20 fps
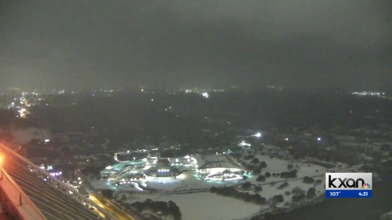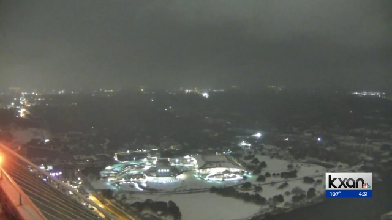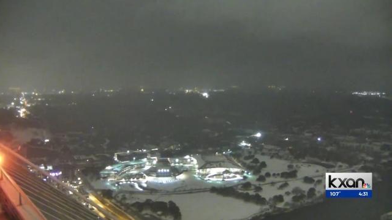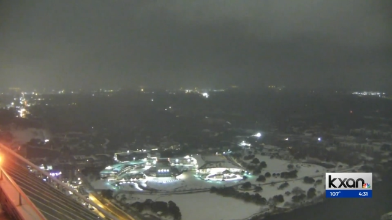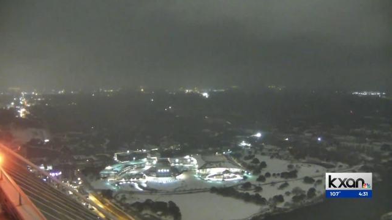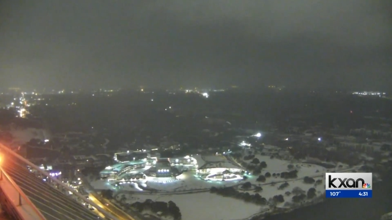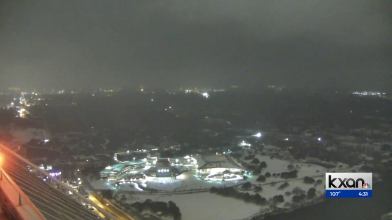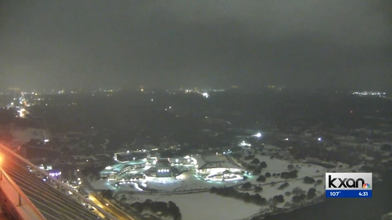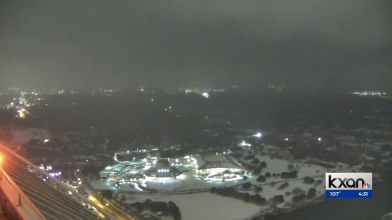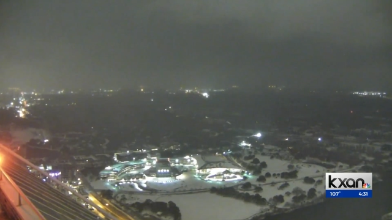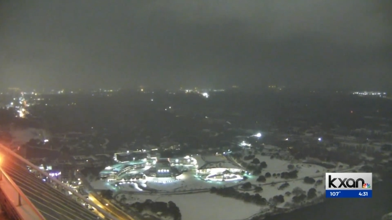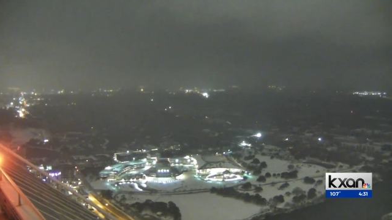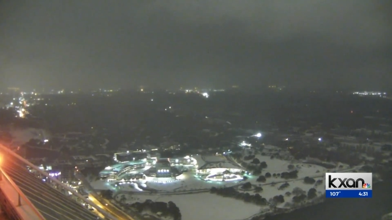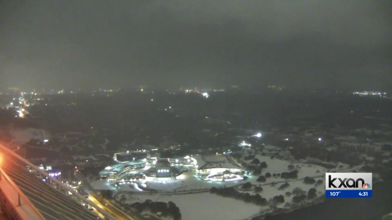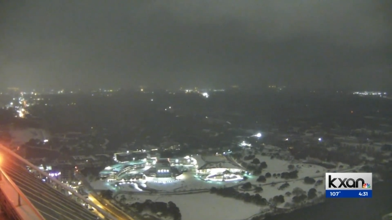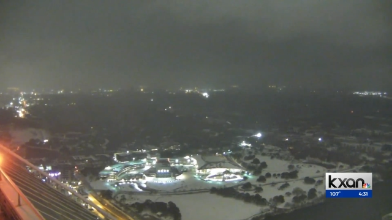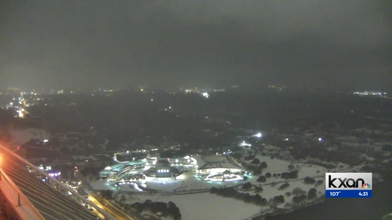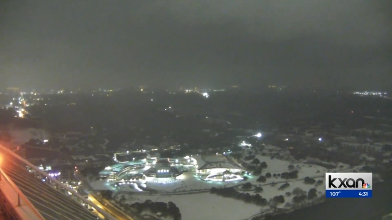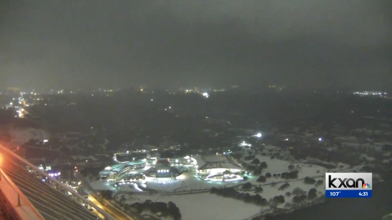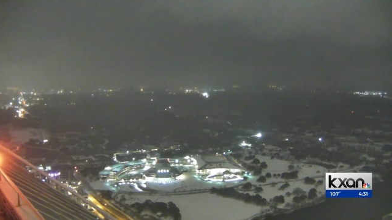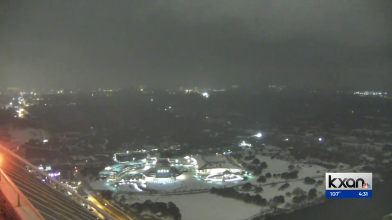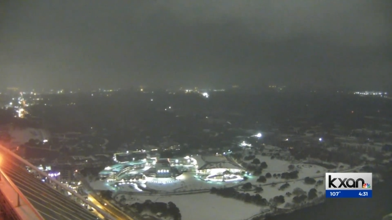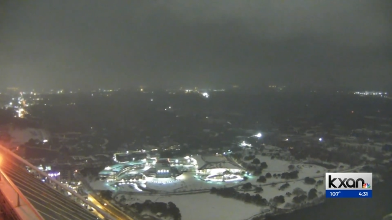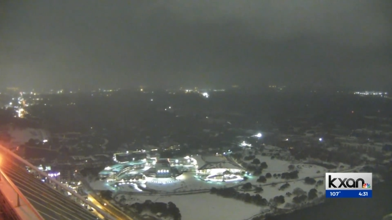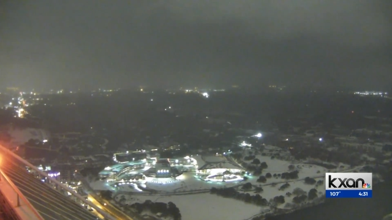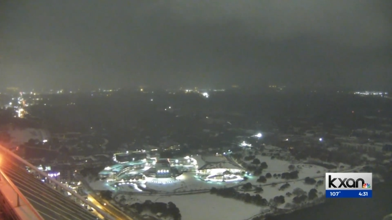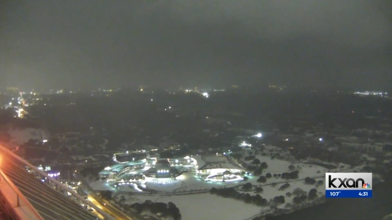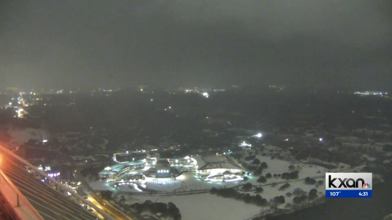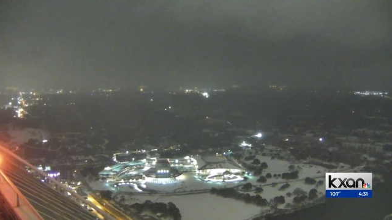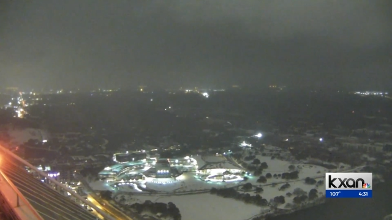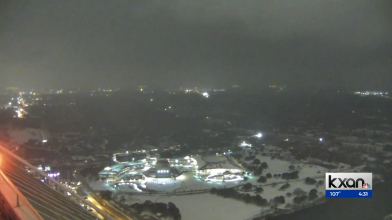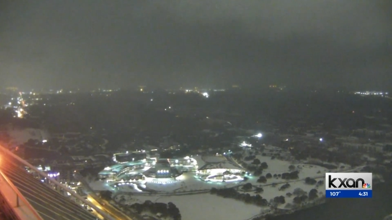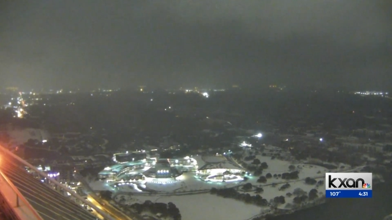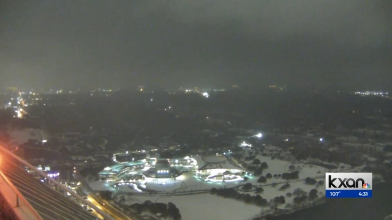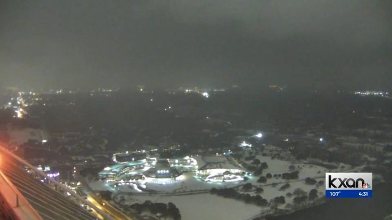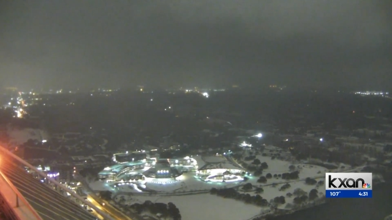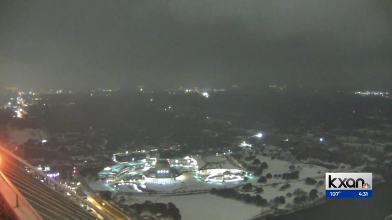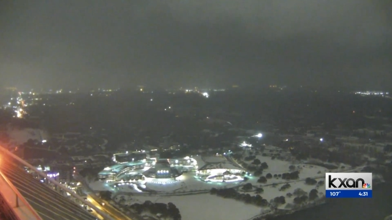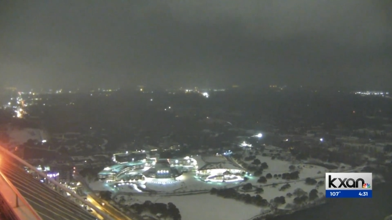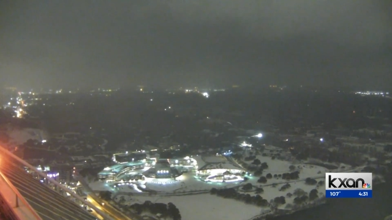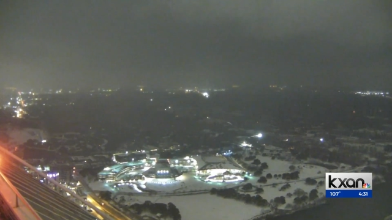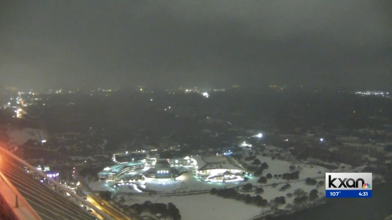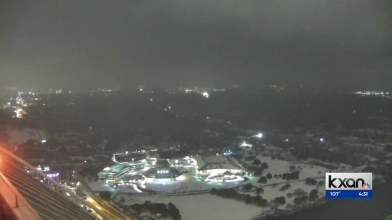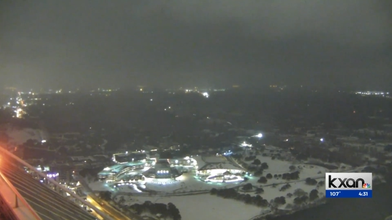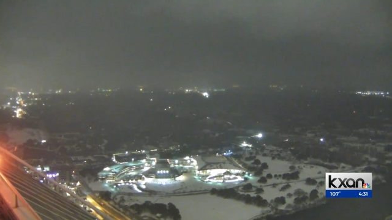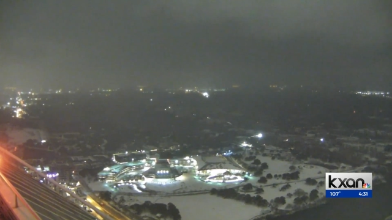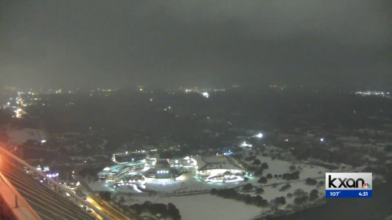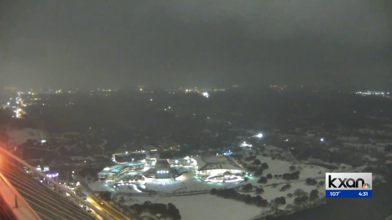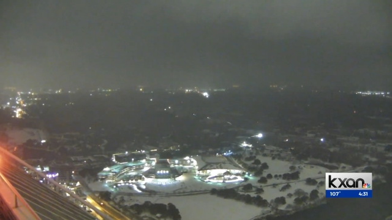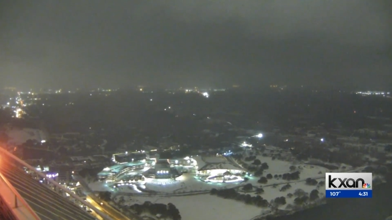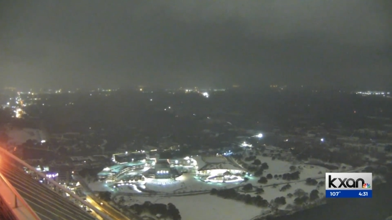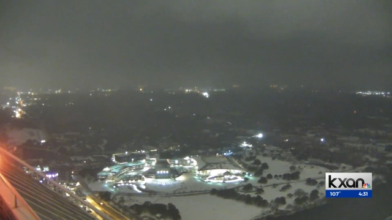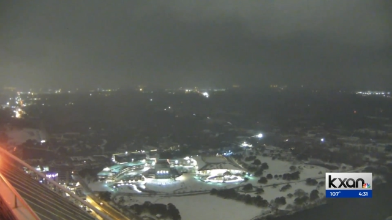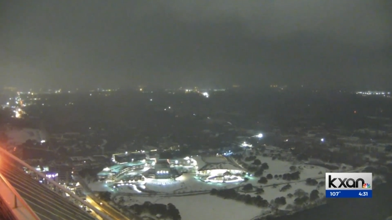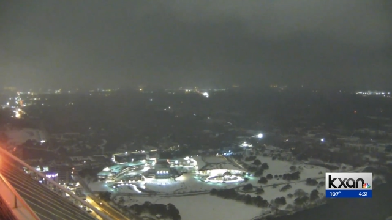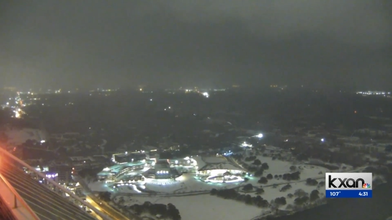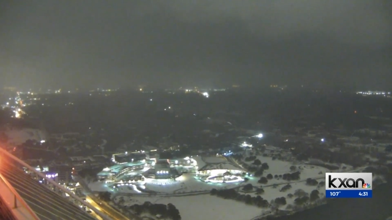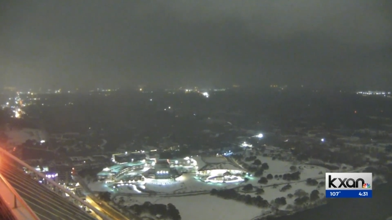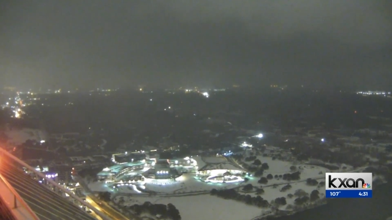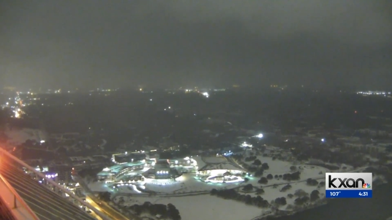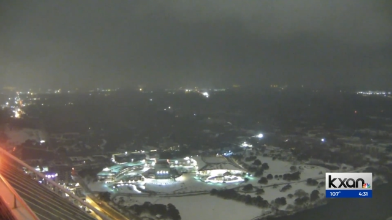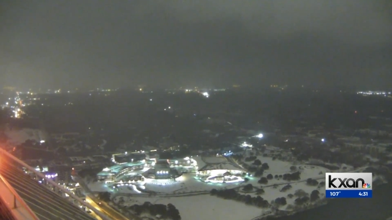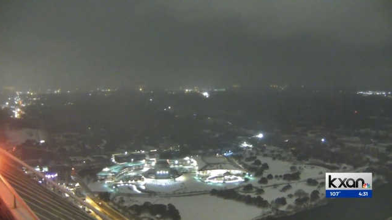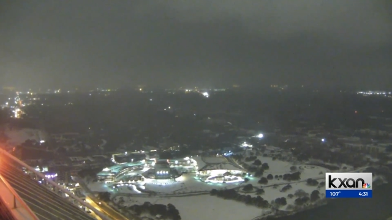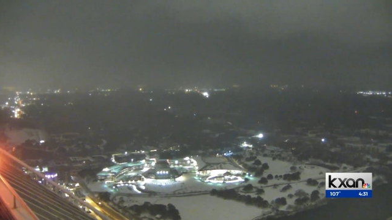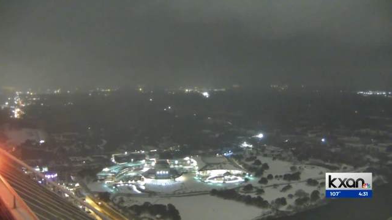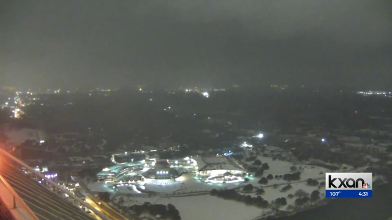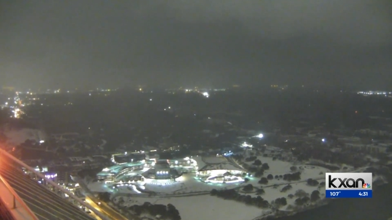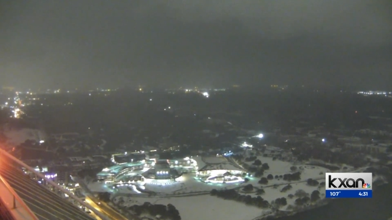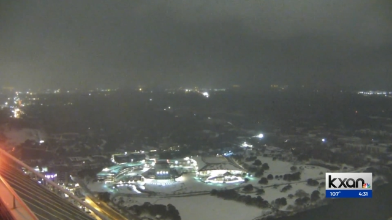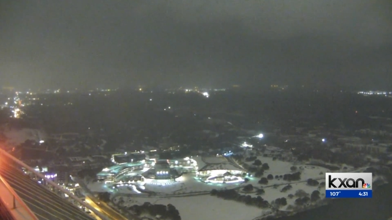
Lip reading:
No face is visible, so there are no lips to read.